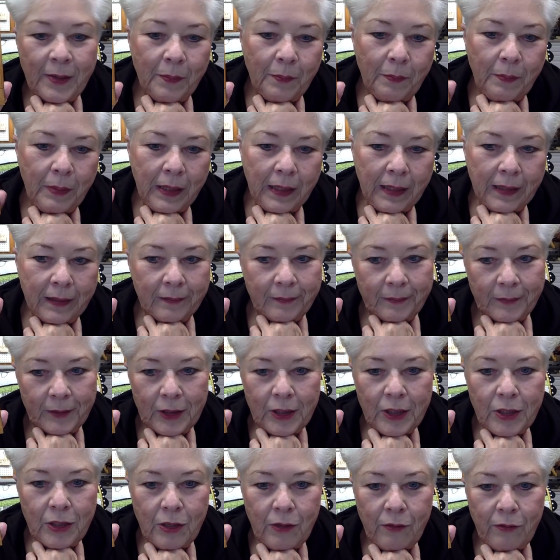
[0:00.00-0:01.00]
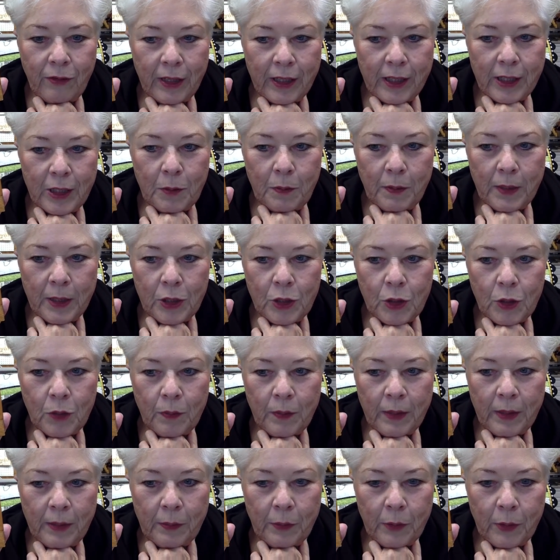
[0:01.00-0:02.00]
But just a very special
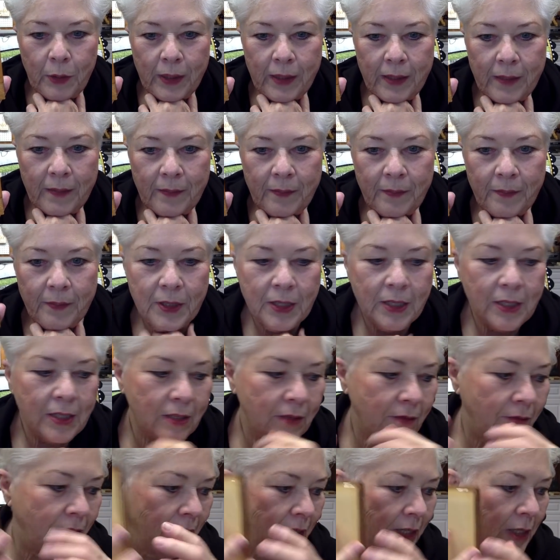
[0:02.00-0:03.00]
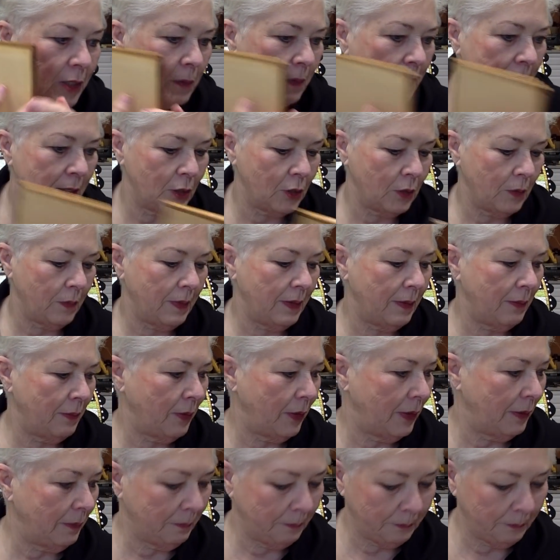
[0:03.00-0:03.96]
memory, just a very special memory.